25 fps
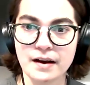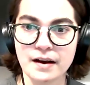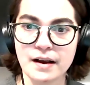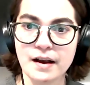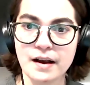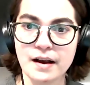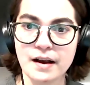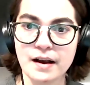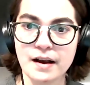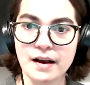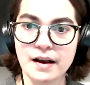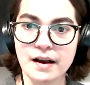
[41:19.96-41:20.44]

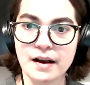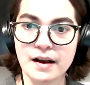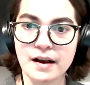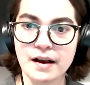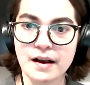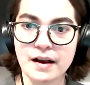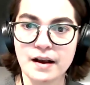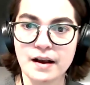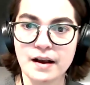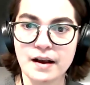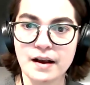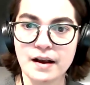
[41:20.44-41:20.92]
Um,
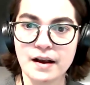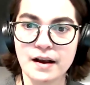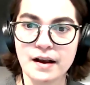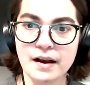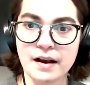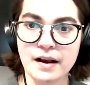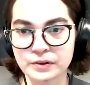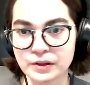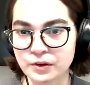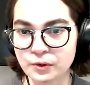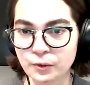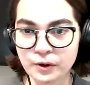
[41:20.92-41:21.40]
so
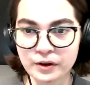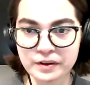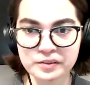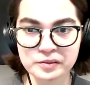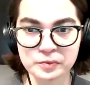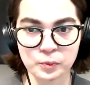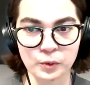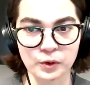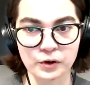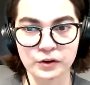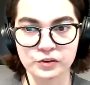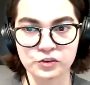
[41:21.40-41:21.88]
Lenore's
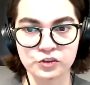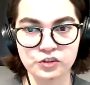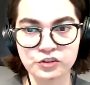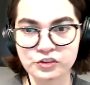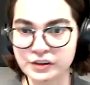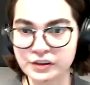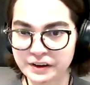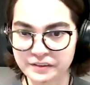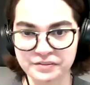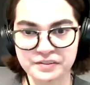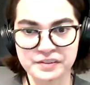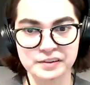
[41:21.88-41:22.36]
world
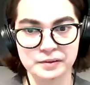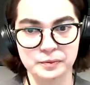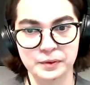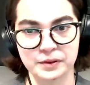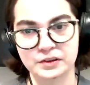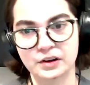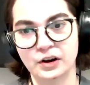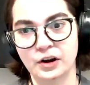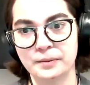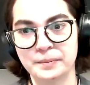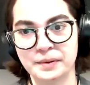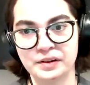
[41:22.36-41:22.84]
shifts with
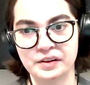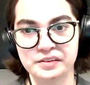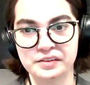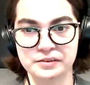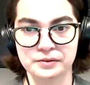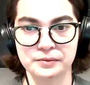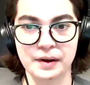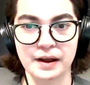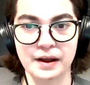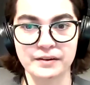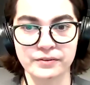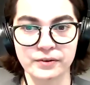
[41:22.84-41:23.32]
Carmilla's
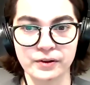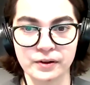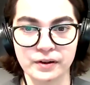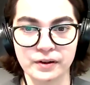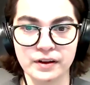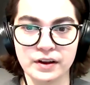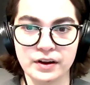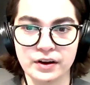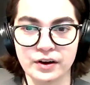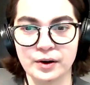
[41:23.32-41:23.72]
arrival.